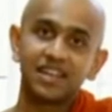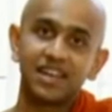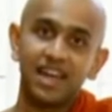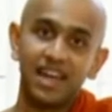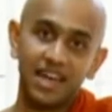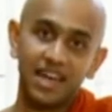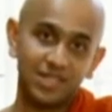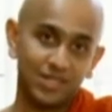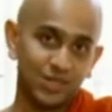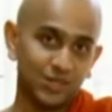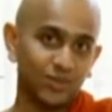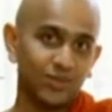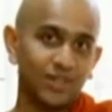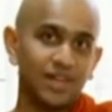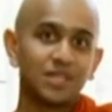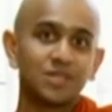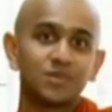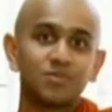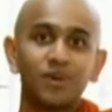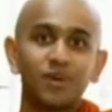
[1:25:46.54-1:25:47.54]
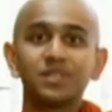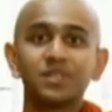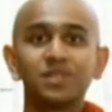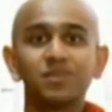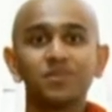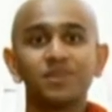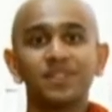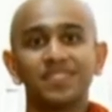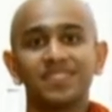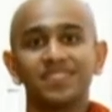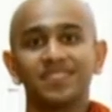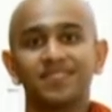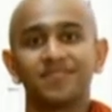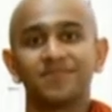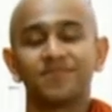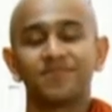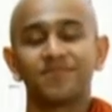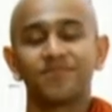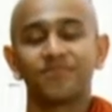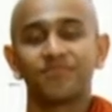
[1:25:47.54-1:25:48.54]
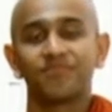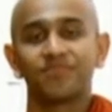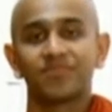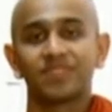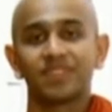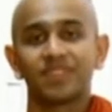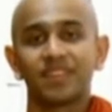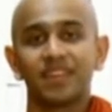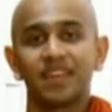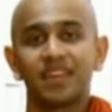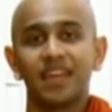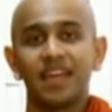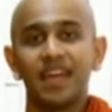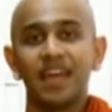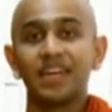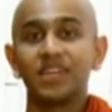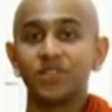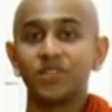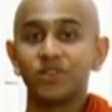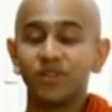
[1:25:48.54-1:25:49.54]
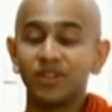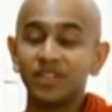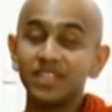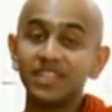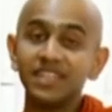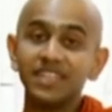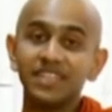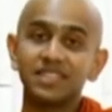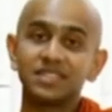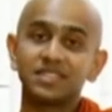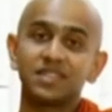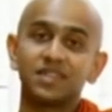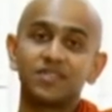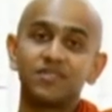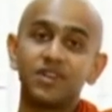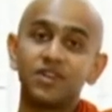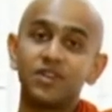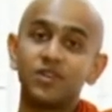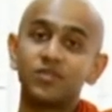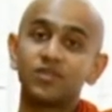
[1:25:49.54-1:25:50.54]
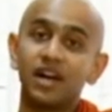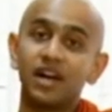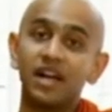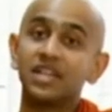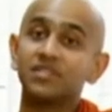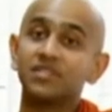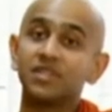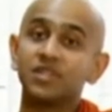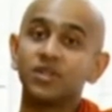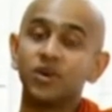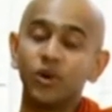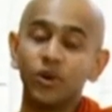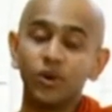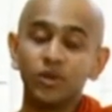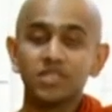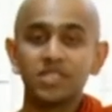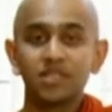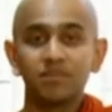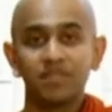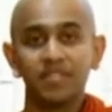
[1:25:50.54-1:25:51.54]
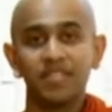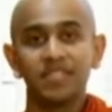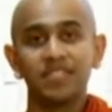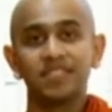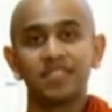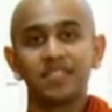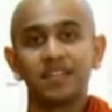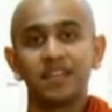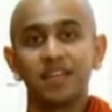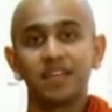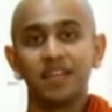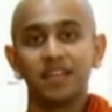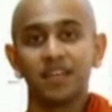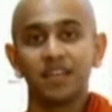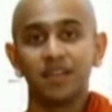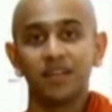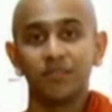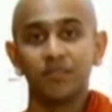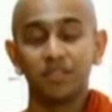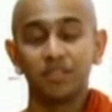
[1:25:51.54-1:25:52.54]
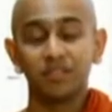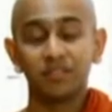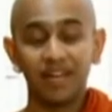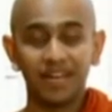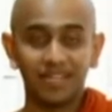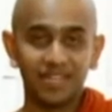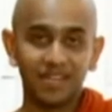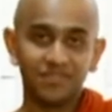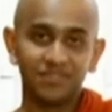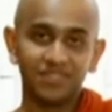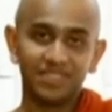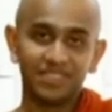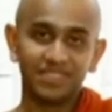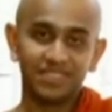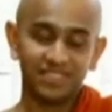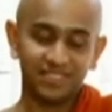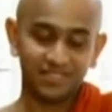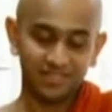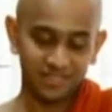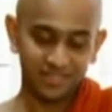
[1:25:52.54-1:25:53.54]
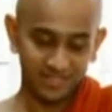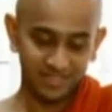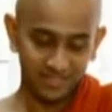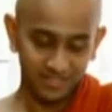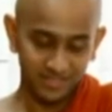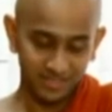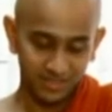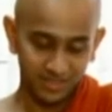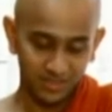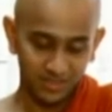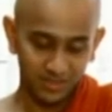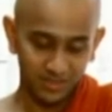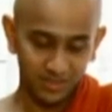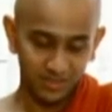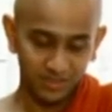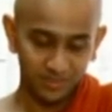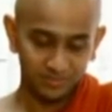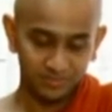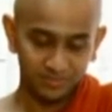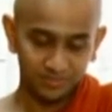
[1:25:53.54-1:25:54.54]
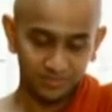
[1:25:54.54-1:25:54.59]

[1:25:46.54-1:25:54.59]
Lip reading: as soon as possible. At your earliest, when you cultivate wholesome deeds with great effort. So